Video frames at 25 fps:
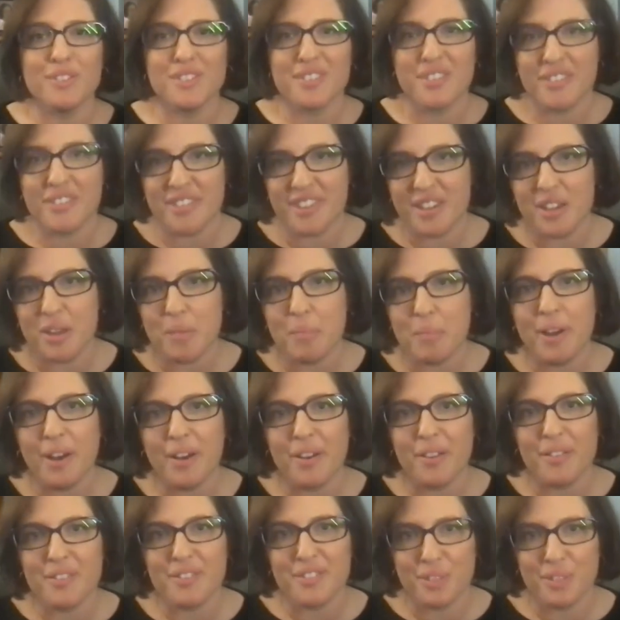to think
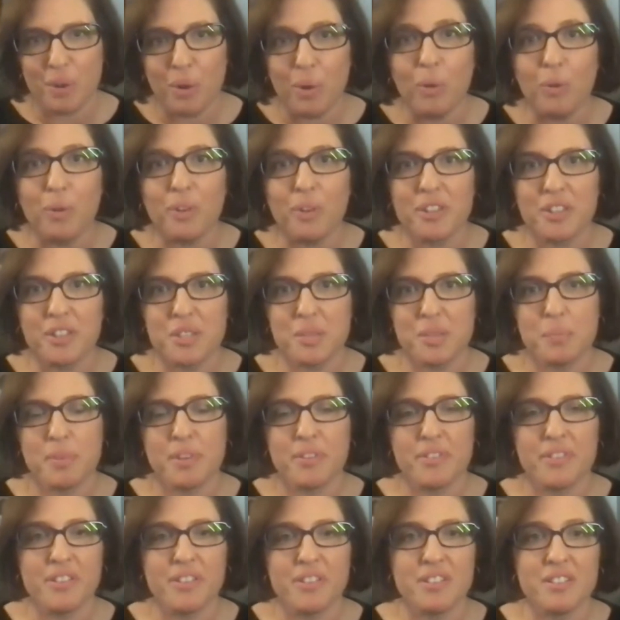about the whole
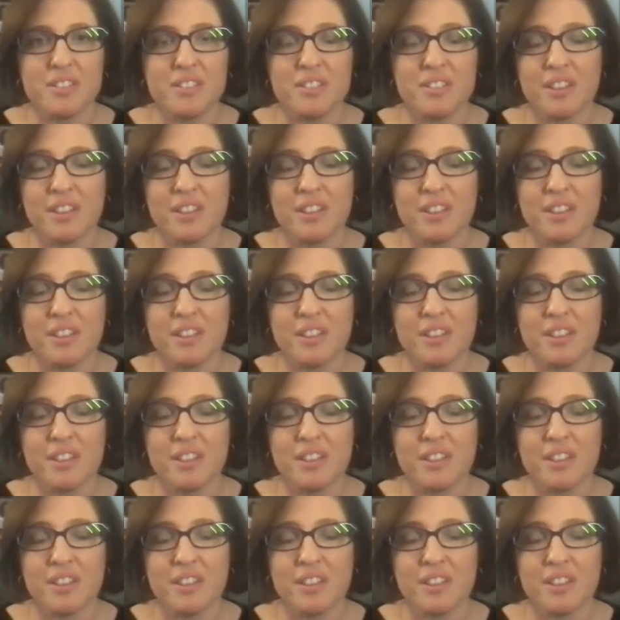experience,